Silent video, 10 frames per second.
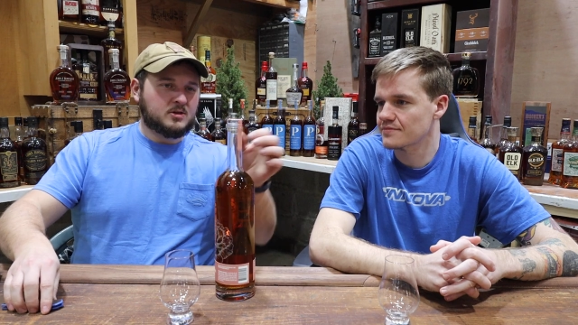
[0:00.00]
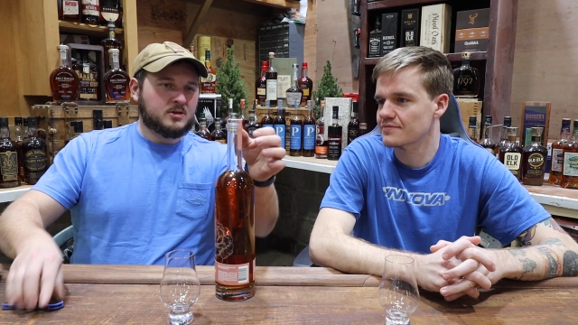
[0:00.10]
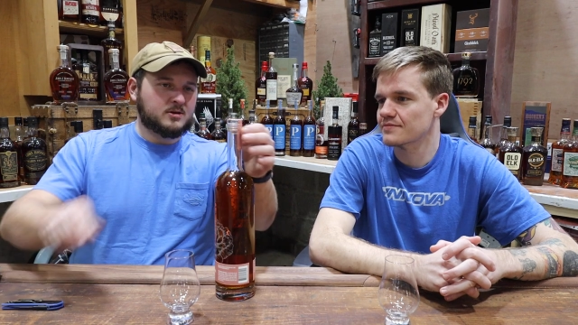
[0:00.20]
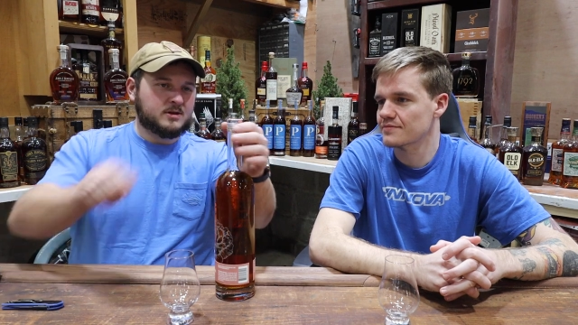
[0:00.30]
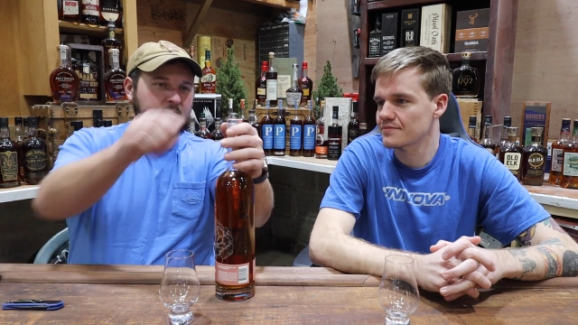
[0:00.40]

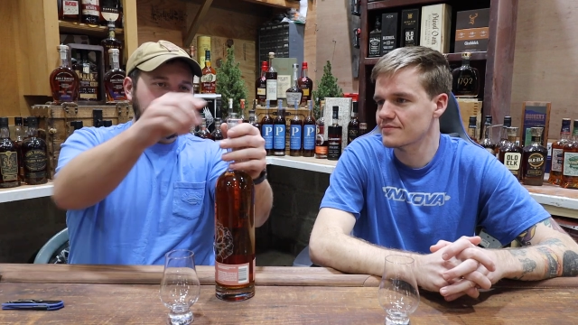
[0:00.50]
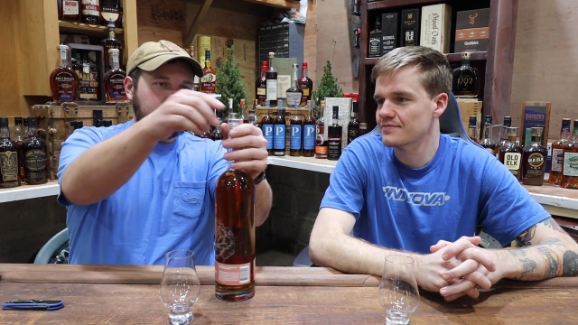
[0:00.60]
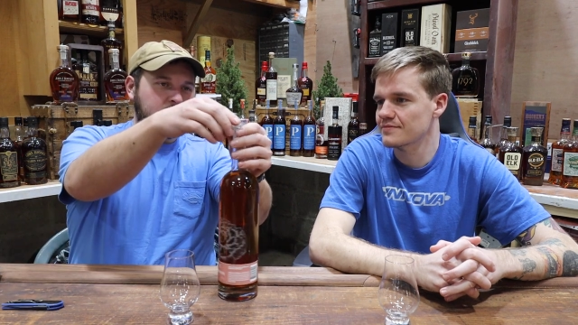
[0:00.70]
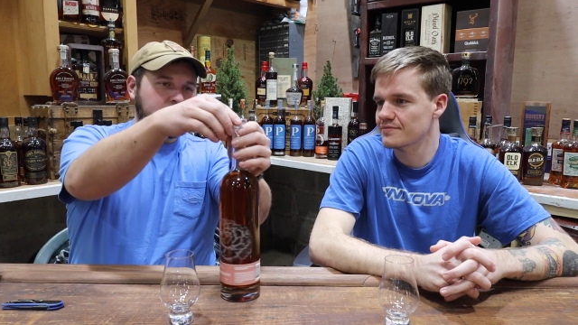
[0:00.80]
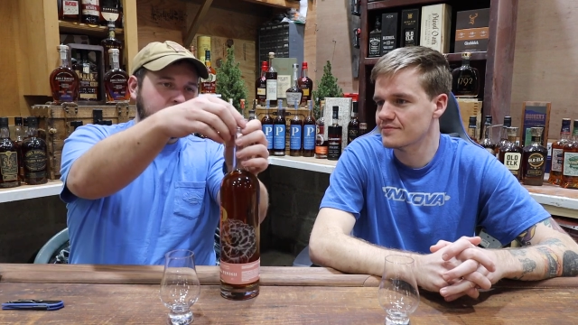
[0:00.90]

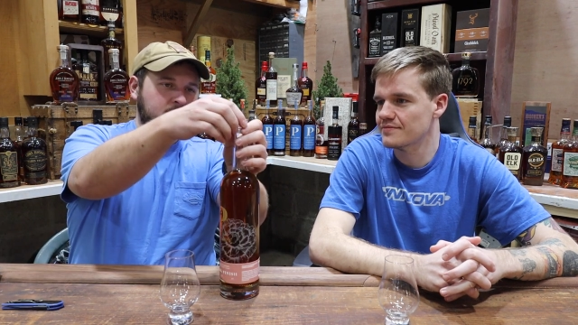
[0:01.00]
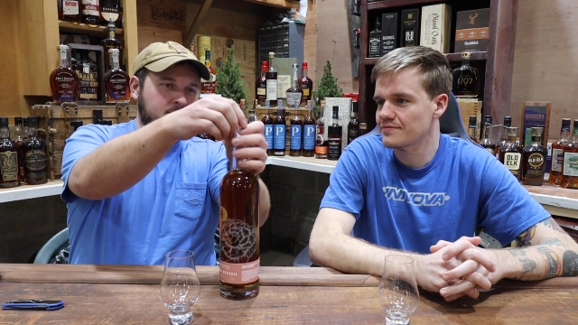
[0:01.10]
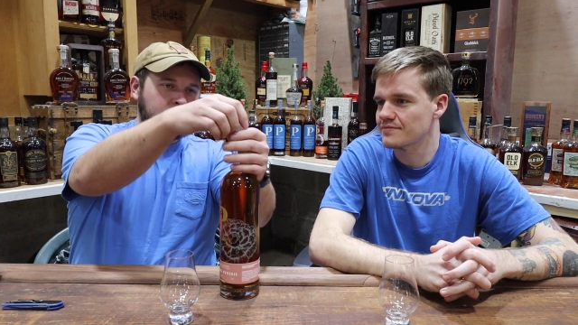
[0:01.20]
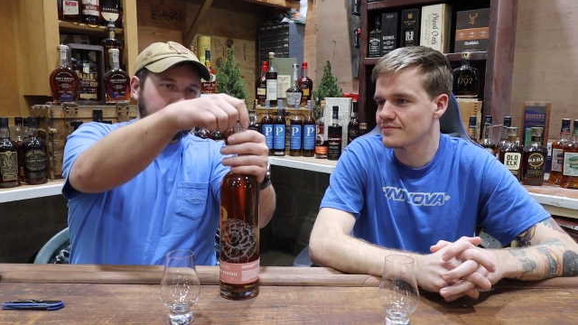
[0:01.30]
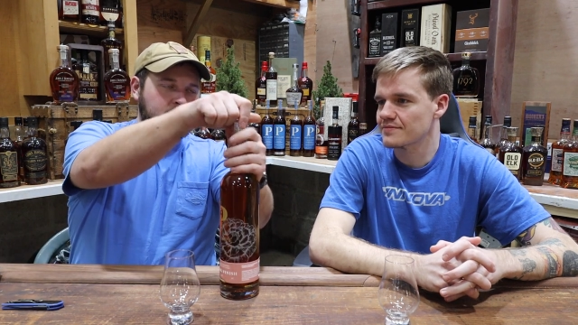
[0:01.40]
Speaker 1: looking
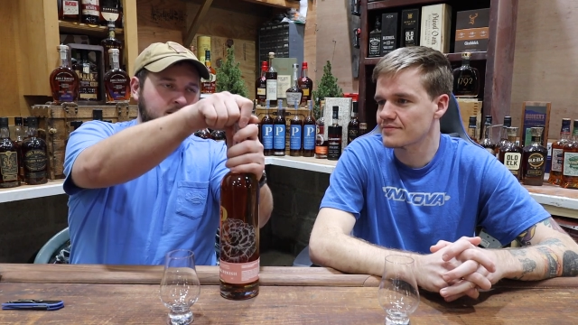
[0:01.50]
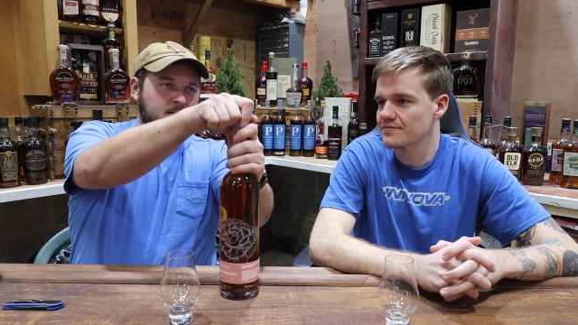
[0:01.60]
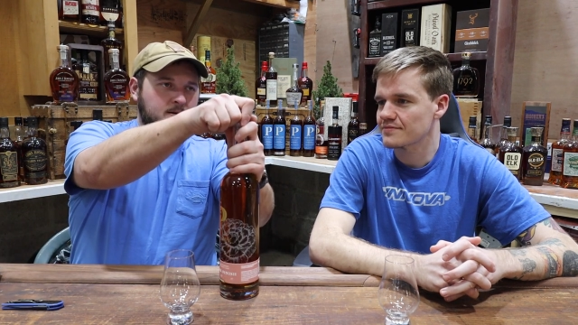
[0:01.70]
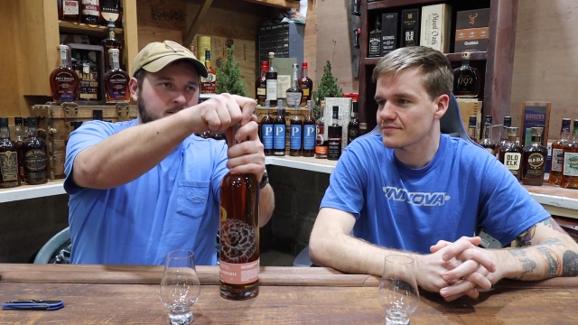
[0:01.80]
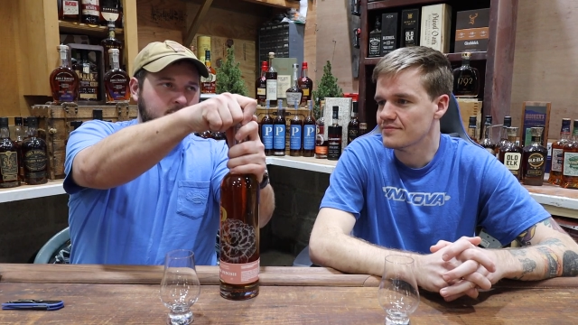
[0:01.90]

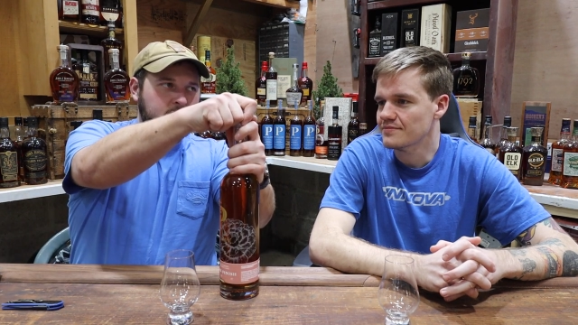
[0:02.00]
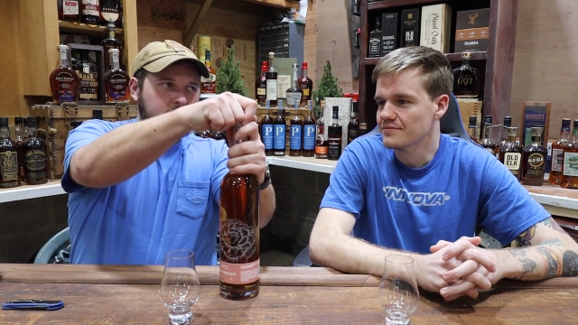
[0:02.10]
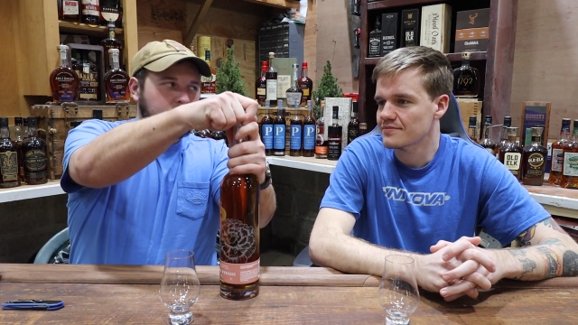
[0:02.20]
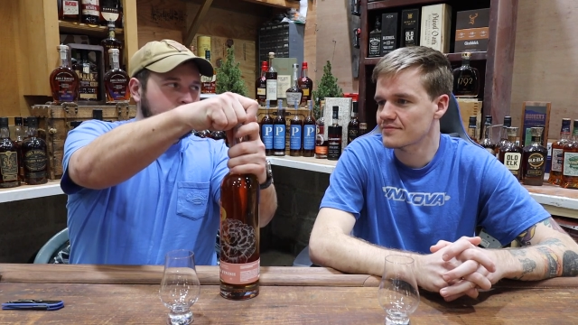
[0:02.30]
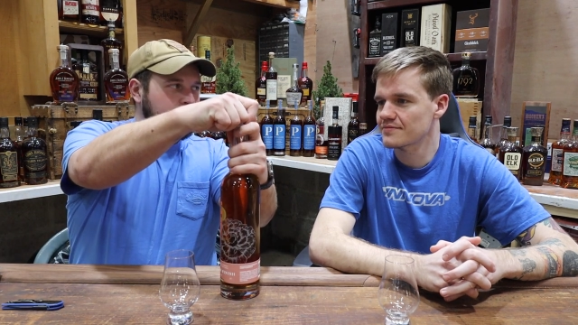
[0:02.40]

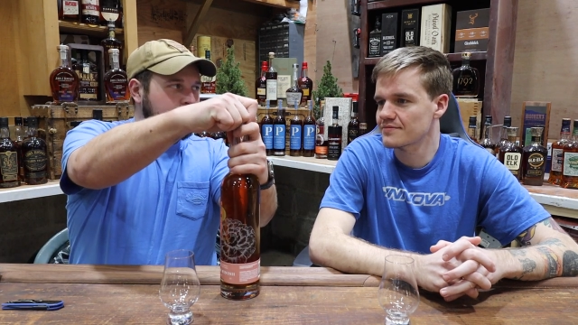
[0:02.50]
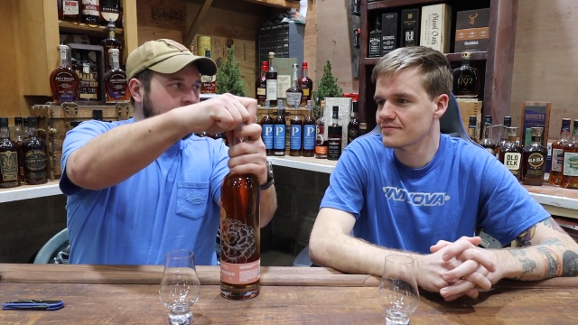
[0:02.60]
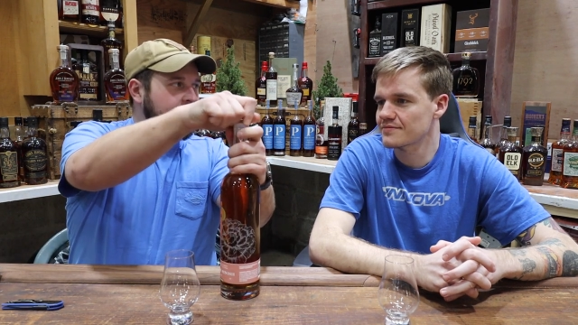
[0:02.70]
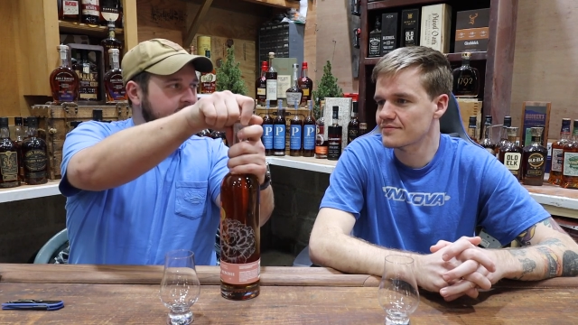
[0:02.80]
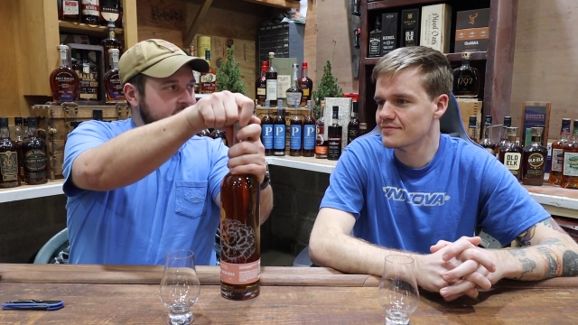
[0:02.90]

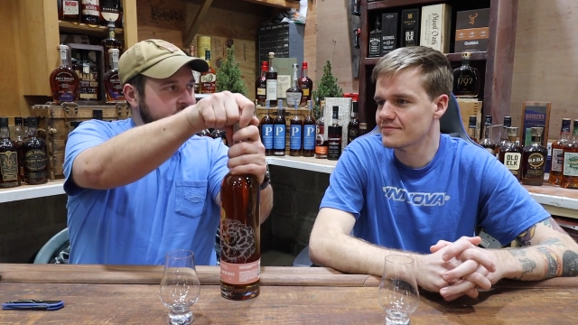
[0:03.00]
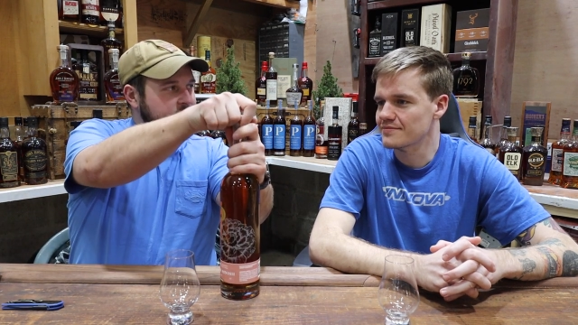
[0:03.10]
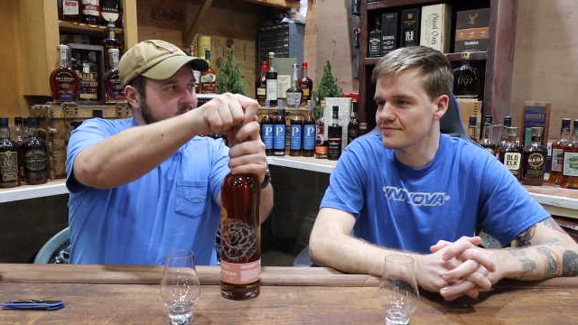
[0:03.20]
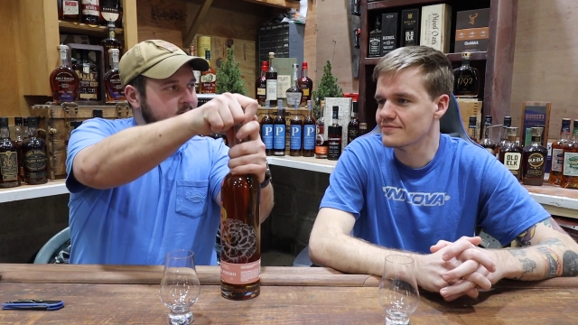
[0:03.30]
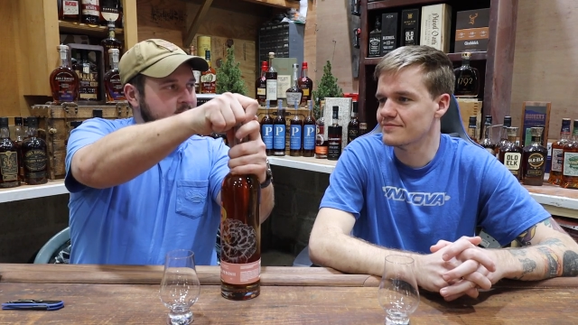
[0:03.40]

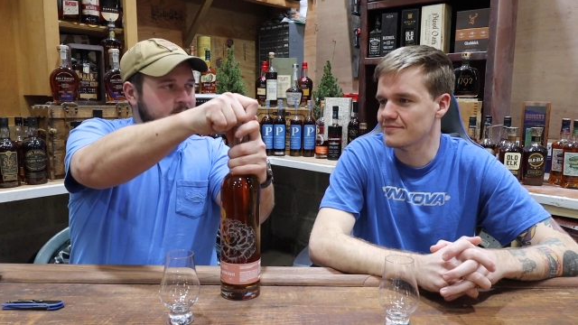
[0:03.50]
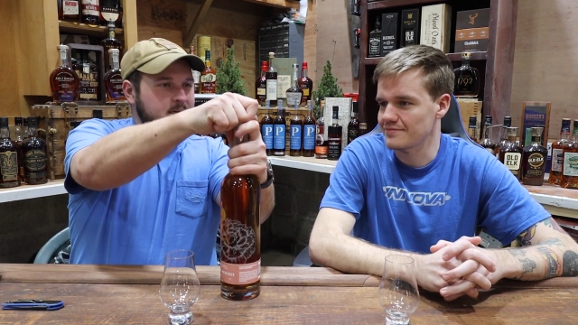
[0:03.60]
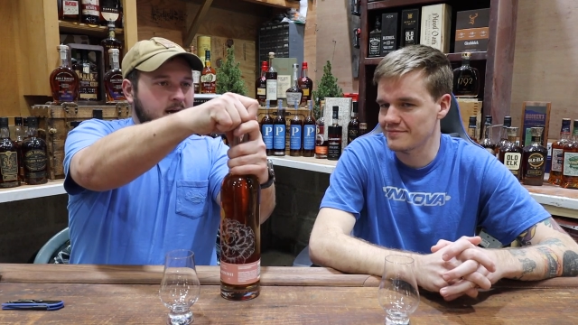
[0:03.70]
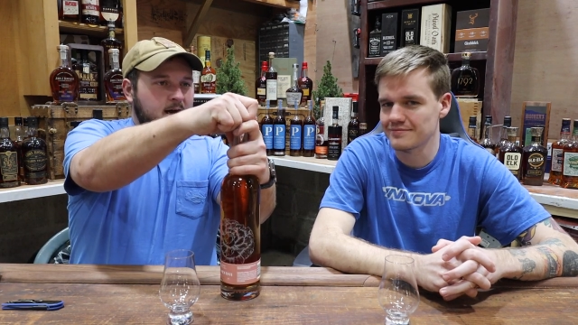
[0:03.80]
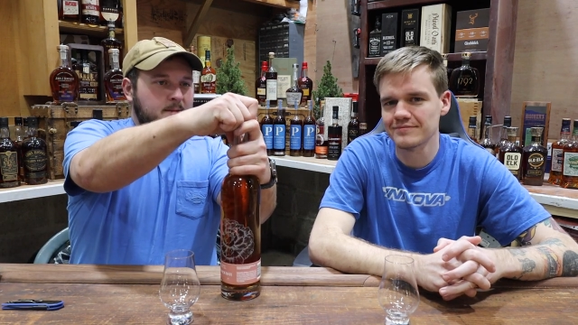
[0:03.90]
glass mm
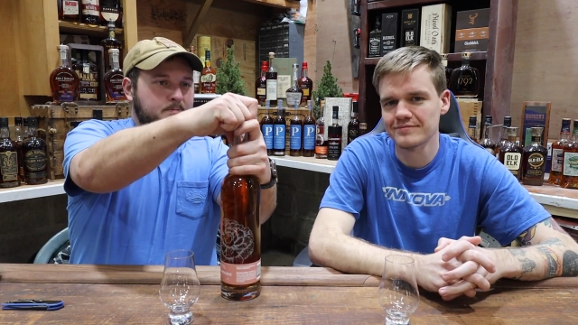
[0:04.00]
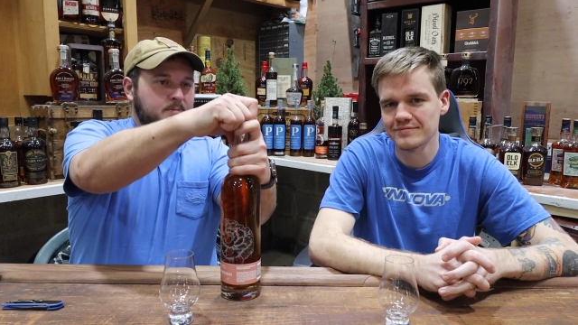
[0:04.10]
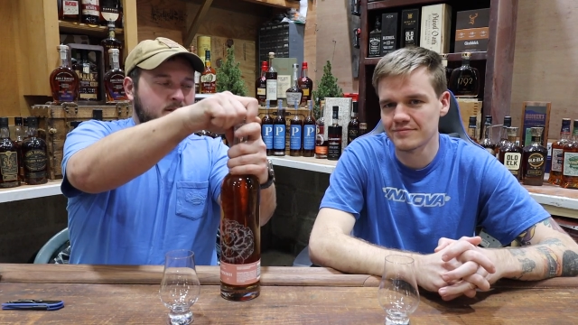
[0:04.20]
-hmm. top.